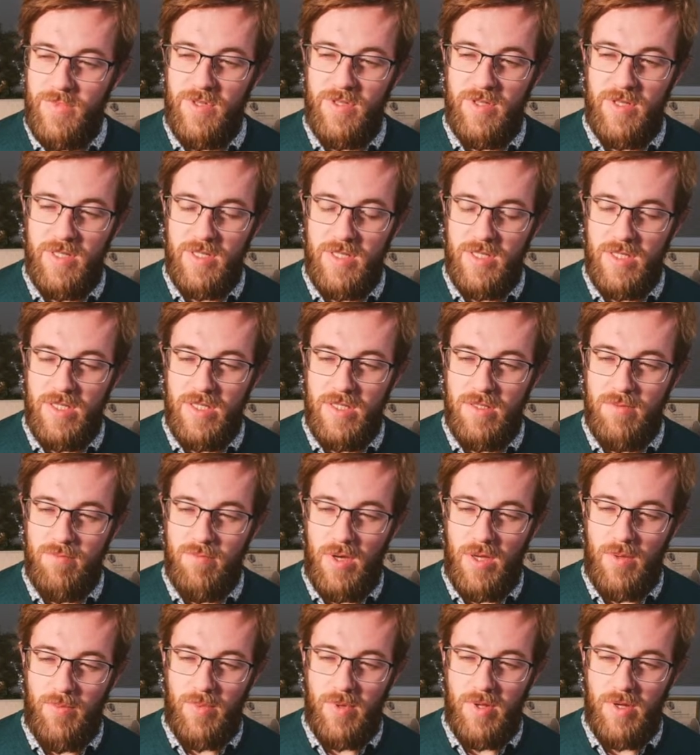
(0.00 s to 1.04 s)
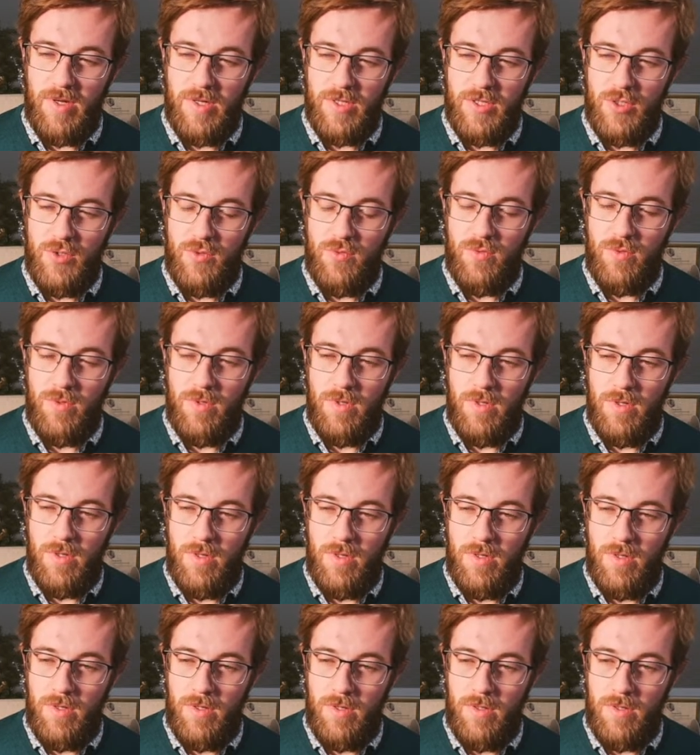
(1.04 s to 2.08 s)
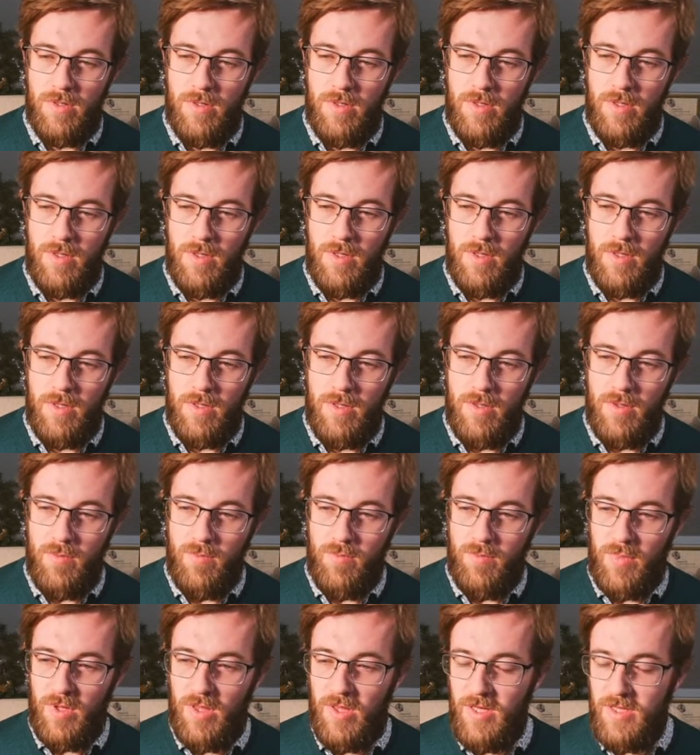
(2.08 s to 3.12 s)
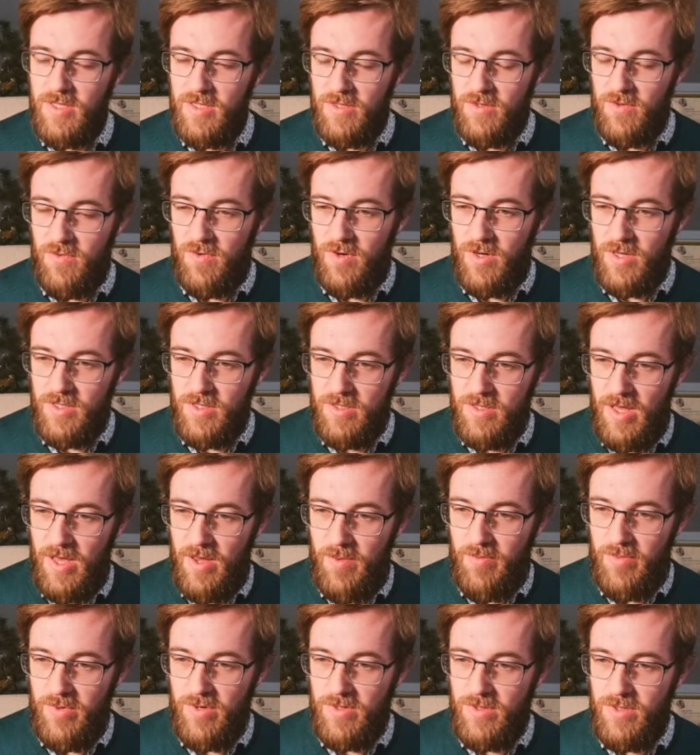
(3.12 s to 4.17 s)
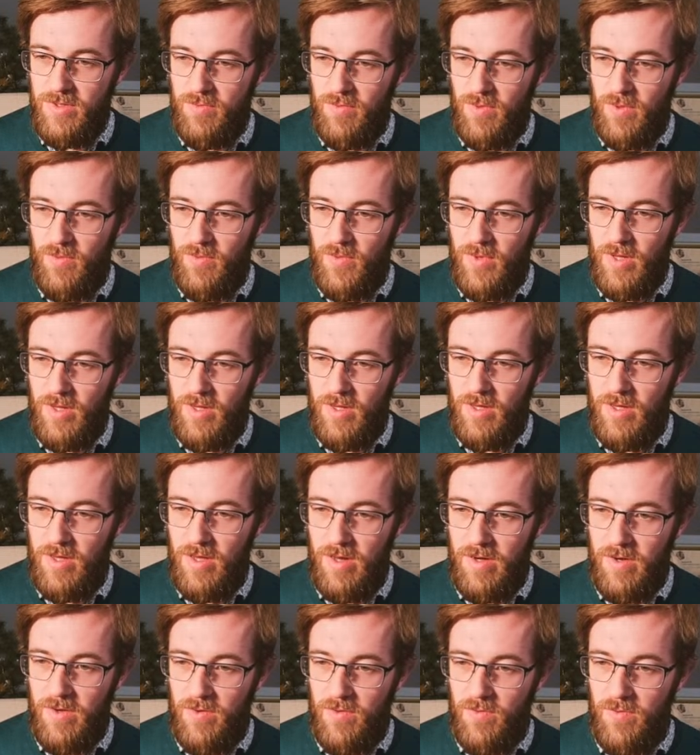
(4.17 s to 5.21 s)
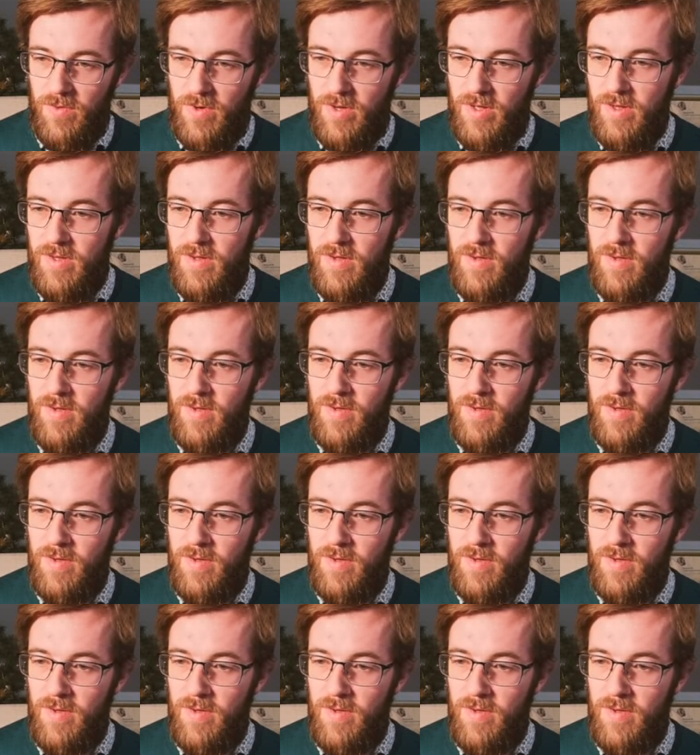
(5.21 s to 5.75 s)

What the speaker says: This might be an issue, but let's cross that bridge when we get to it.